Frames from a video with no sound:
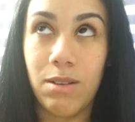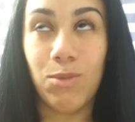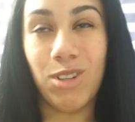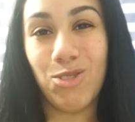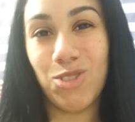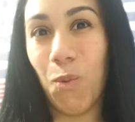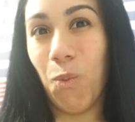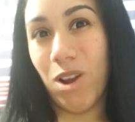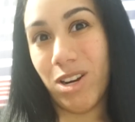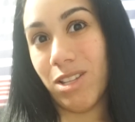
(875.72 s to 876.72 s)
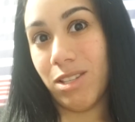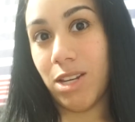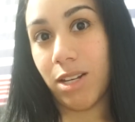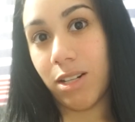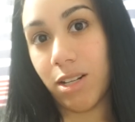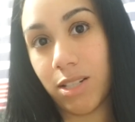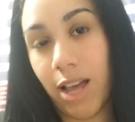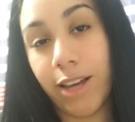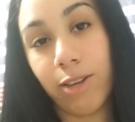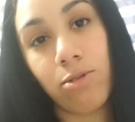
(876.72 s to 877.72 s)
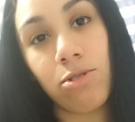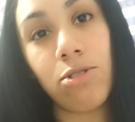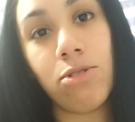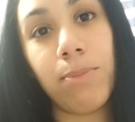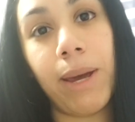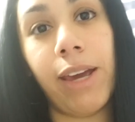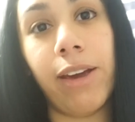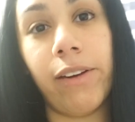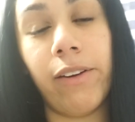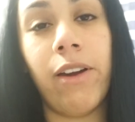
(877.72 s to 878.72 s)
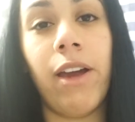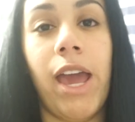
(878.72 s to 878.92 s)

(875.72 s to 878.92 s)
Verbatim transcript: well, those are one of the techniques I use to do my hair